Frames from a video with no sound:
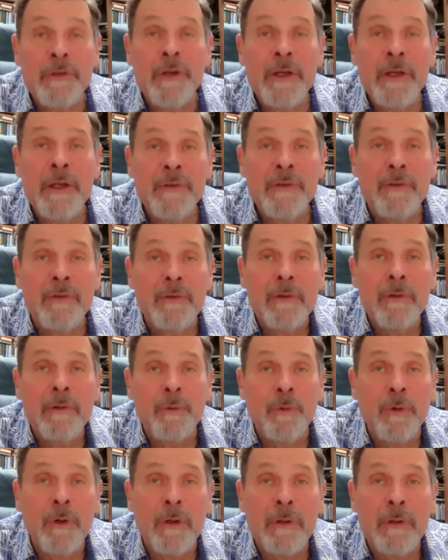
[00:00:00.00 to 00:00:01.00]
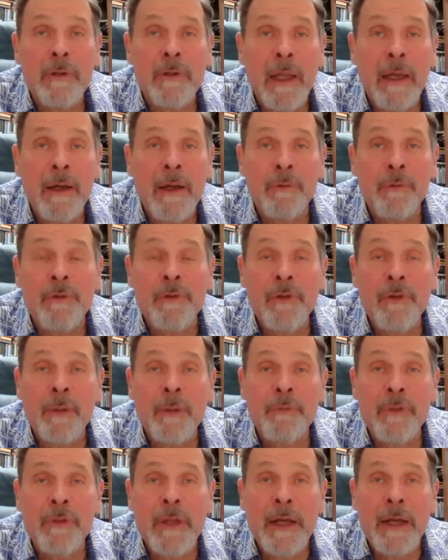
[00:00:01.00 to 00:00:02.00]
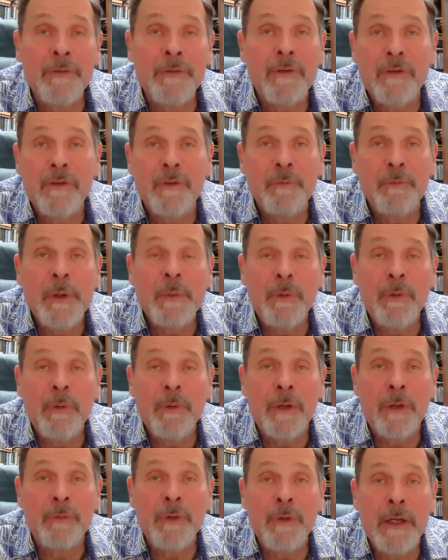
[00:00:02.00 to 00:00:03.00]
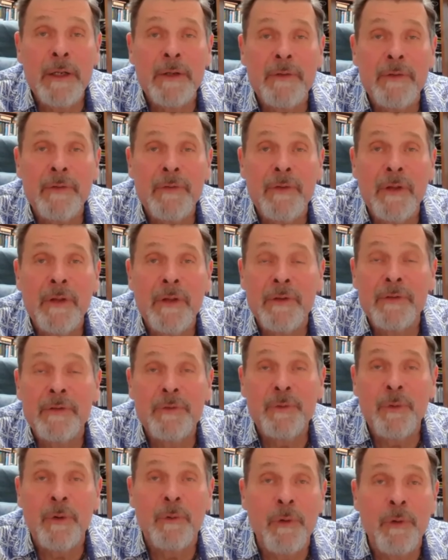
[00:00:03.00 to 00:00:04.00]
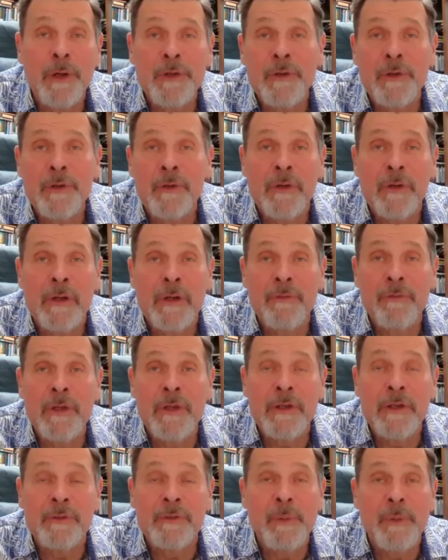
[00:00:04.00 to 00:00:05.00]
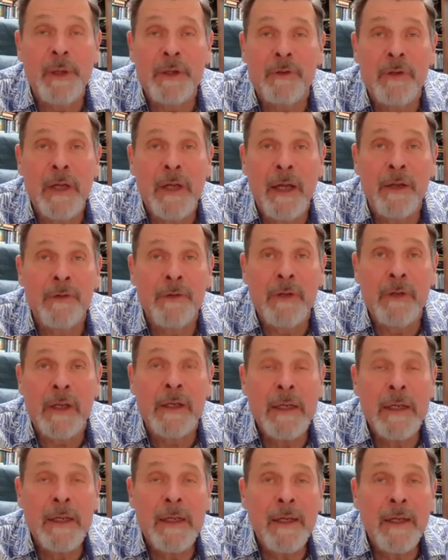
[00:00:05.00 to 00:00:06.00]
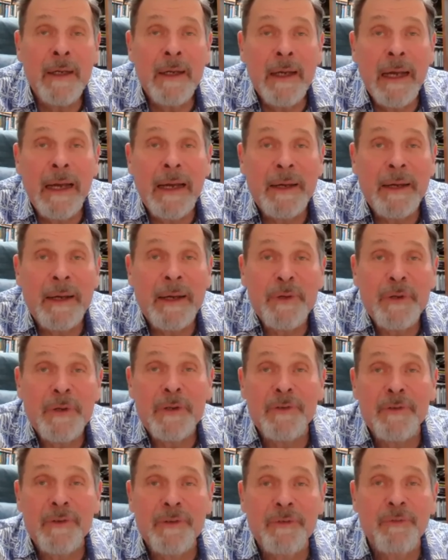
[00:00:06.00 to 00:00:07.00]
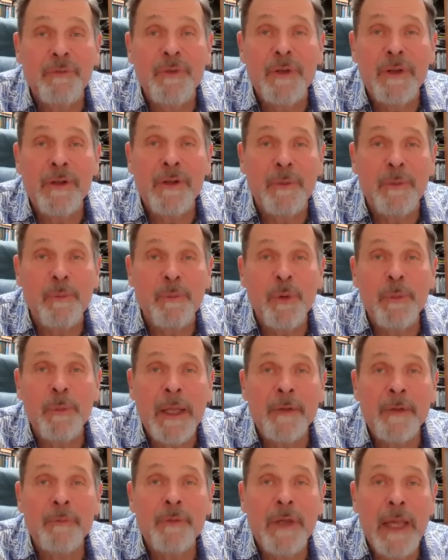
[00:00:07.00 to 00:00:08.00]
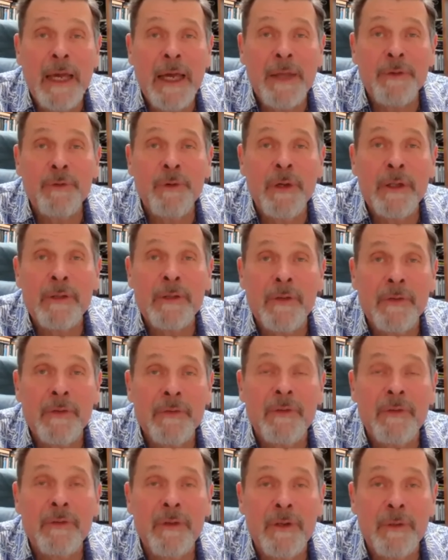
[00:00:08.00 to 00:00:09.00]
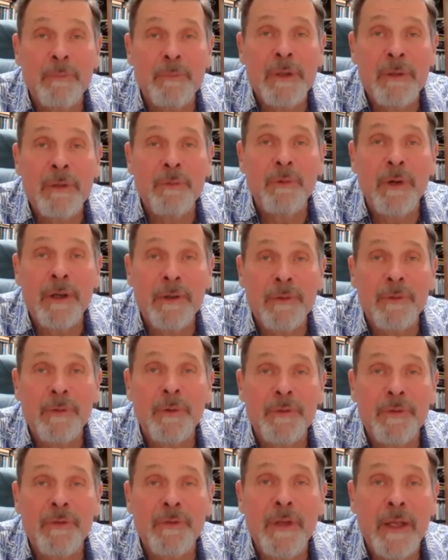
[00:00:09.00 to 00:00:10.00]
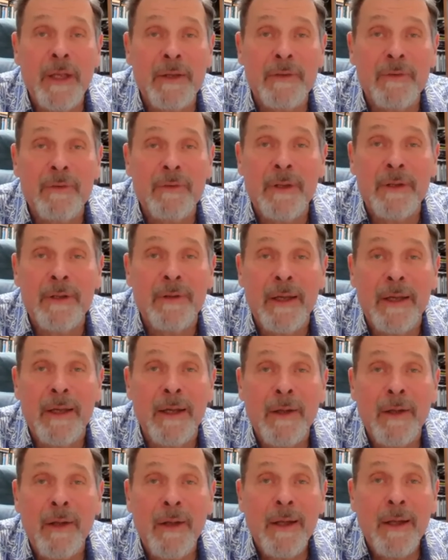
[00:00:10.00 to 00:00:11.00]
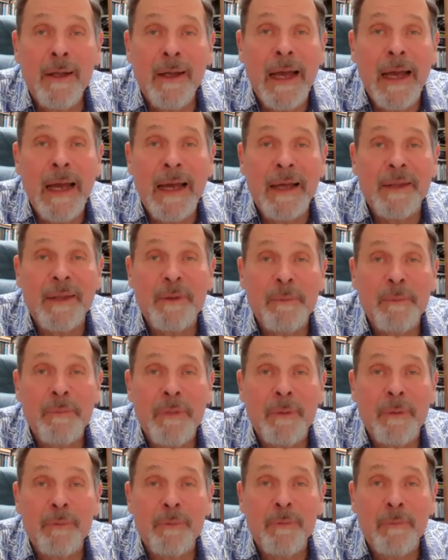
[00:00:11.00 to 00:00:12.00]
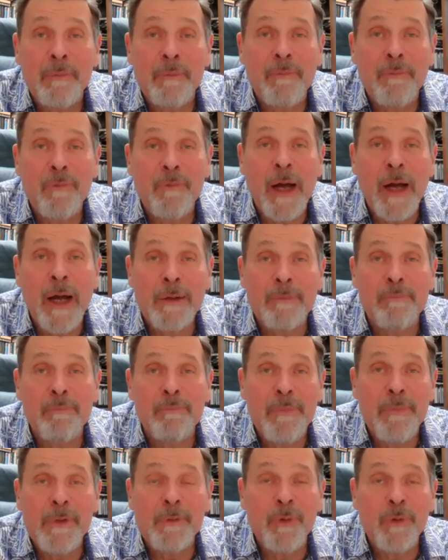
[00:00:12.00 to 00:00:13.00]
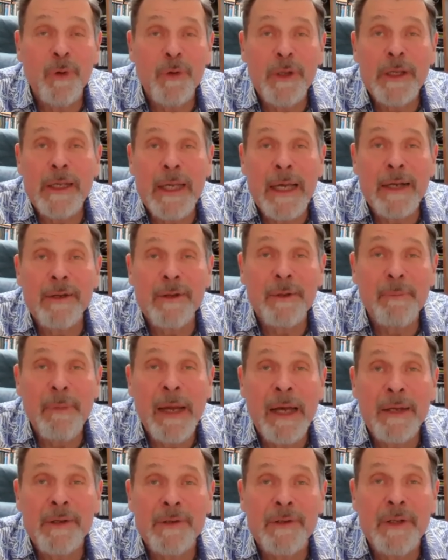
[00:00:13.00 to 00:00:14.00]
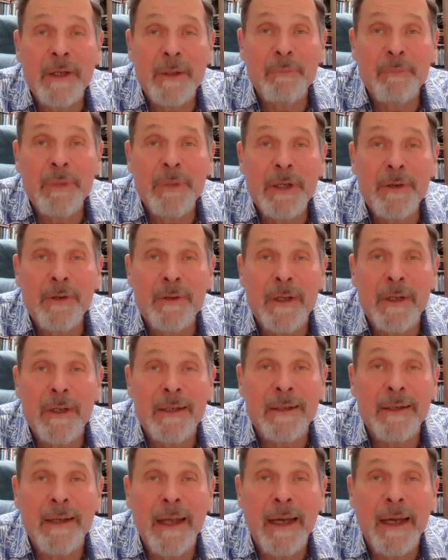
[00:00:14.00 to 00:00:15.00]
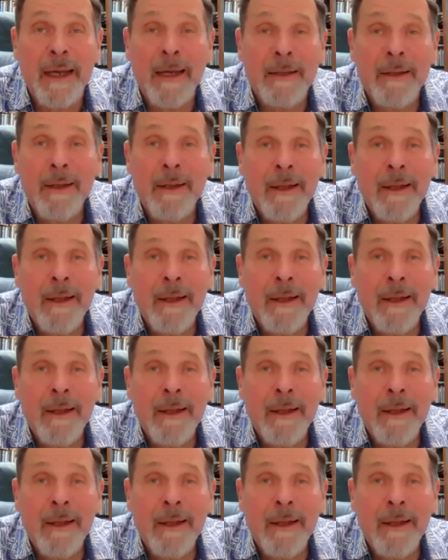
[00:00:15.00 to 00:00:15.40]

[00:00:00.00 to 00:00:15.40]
change the world. Uh, we've helped thousands of people already just in this short one year that Avini's been around. And uh, you can just feel the momentum gathering. This is going to be one of those things that the, the rock rolling out of the mountain getting bigger and uh,